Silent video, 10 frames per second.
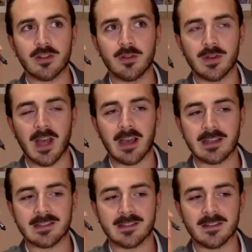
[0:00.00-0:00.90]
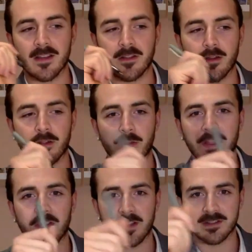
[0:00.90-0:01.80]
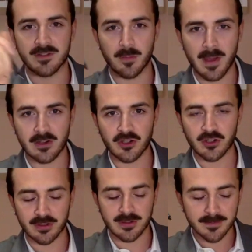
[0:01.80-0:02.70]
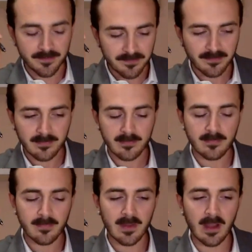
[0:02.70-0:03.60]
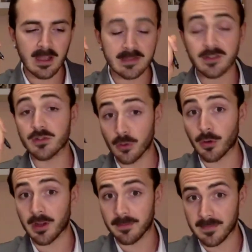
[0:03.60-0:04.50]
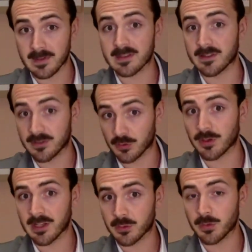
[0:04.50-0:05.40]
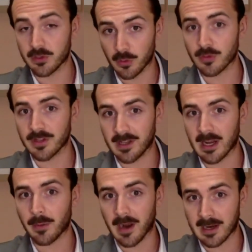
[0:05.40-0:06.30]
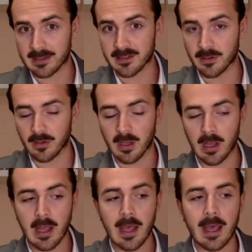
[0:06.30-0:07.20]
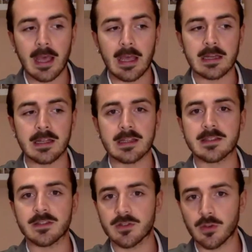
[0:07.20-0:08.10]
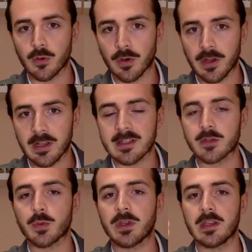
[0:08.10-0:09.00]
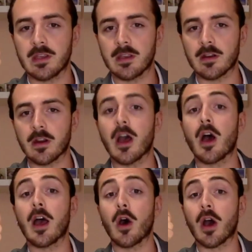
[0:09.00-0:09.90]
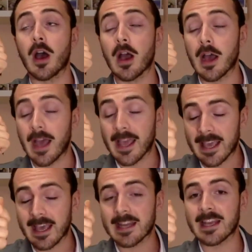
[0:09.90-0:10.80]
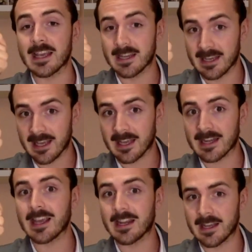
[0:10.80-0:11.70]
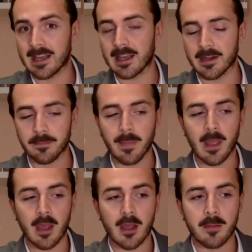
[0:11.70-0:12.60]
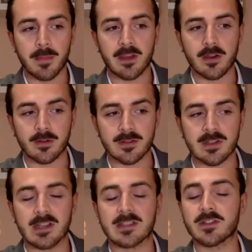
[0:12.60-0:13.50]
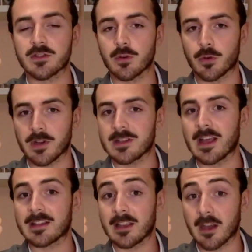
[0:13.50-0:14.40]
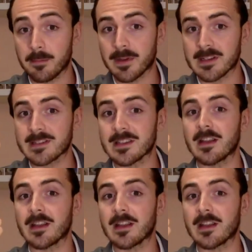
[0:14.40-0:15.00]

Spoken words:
unites the three things you mentioned is a story, is the story that we told in our article. And it's a story that we hear again and again and again, because it's a story that companies